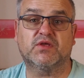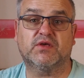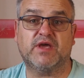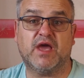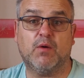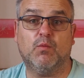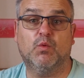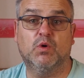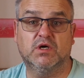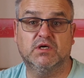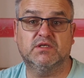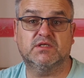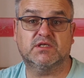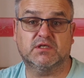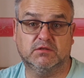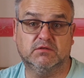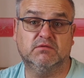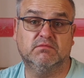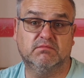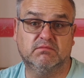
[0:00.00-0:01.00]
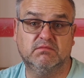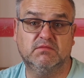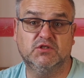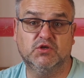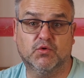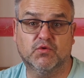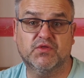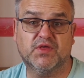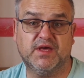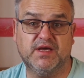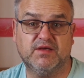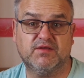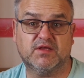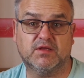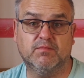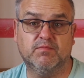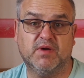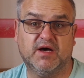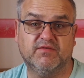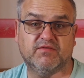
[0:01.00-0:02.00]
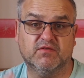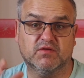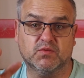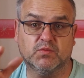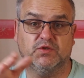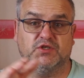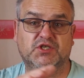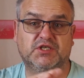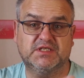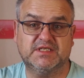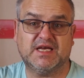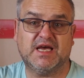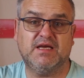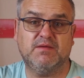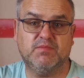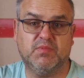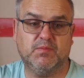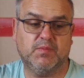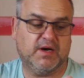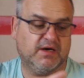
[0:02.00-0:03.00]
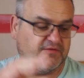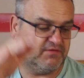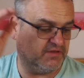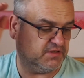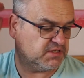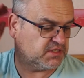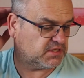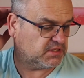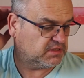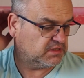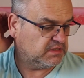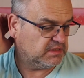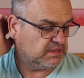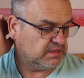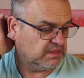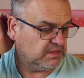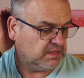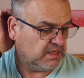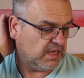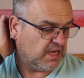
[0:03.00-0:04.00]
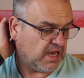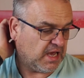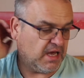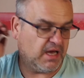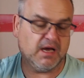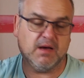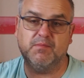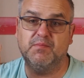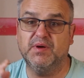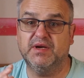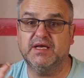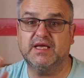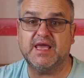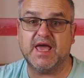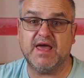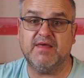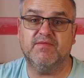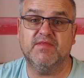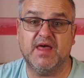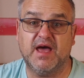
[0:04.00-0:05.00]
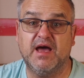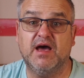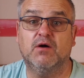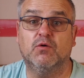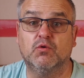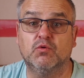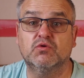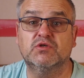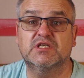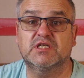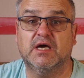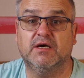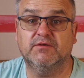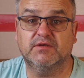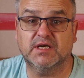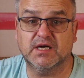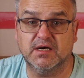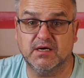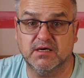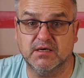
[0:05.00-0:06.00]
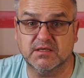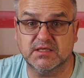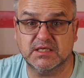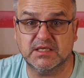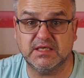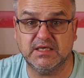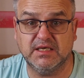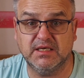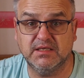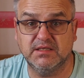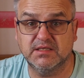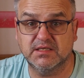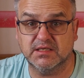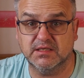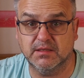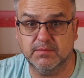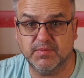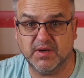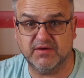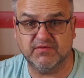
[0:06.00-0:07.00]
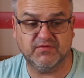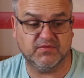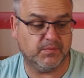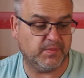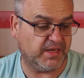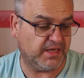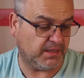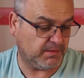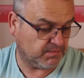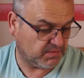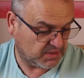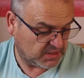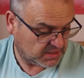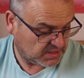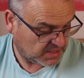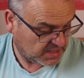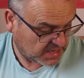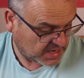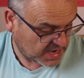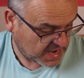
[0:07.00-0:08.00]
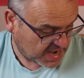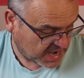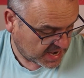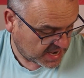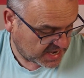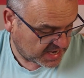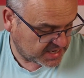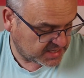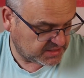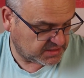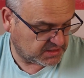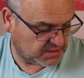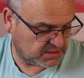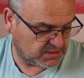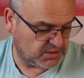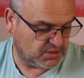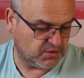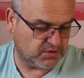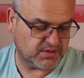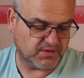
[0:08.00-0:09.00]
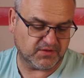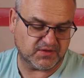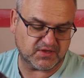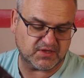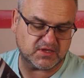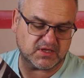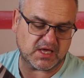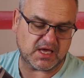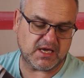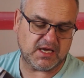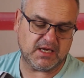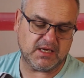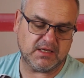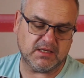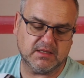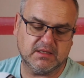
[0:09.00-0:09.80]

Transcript: get Worsdal northeastern buffers, which are taper buffers. But again, they're also cast into the buffer beam. And you can see,